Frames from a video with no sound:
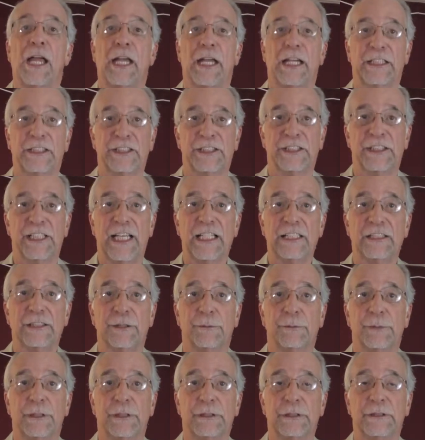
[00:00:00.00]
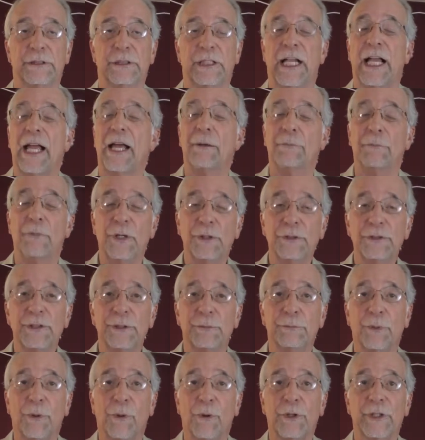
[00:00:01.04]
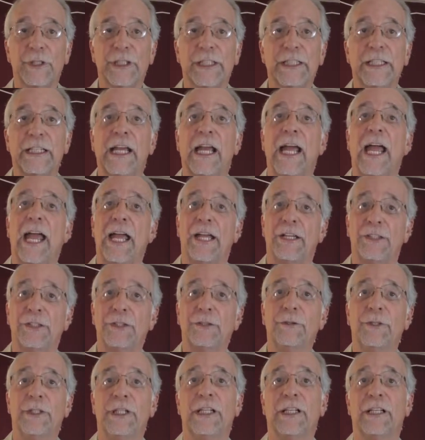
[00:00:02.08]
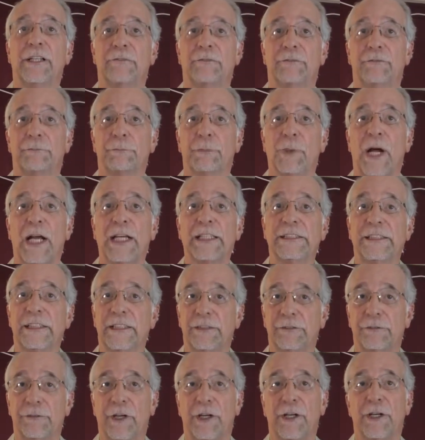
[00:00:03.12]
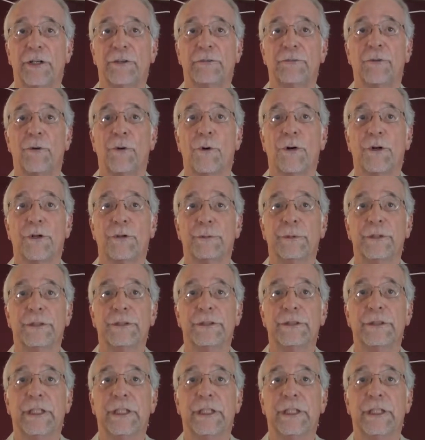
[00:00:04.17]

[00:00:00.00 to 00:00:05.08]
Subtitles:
accessible, and most importantly, due to the price is very affordable?